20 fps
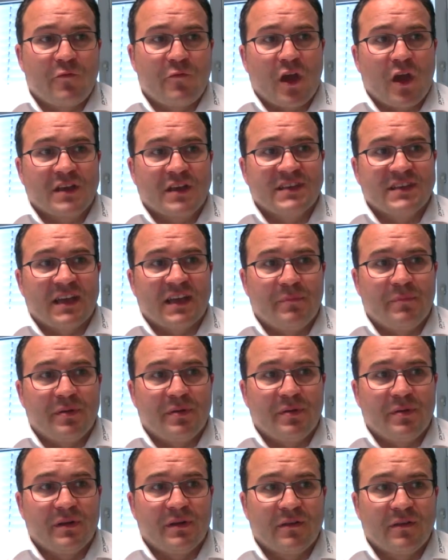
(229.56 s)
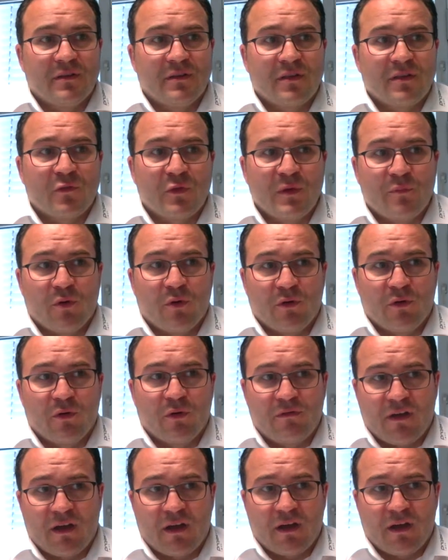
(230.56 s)
for example,
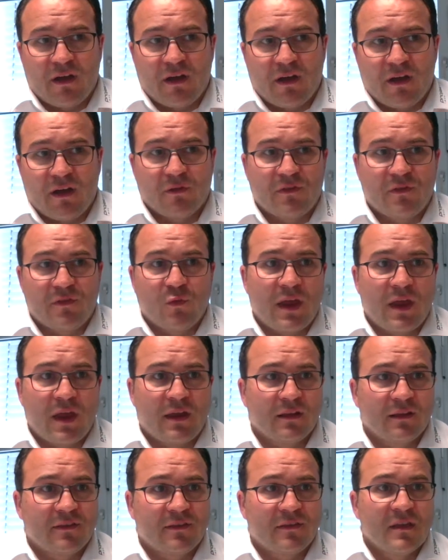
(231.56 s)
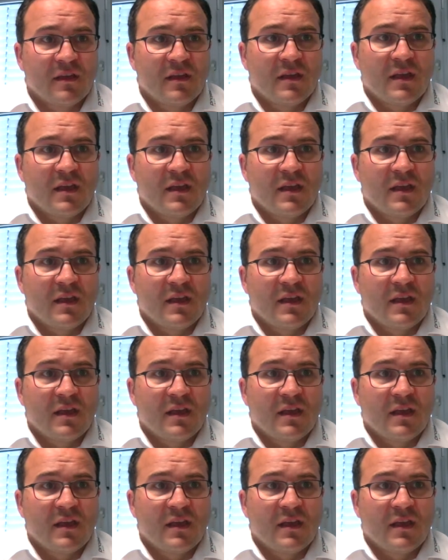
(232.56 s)
3.5 tons vehicles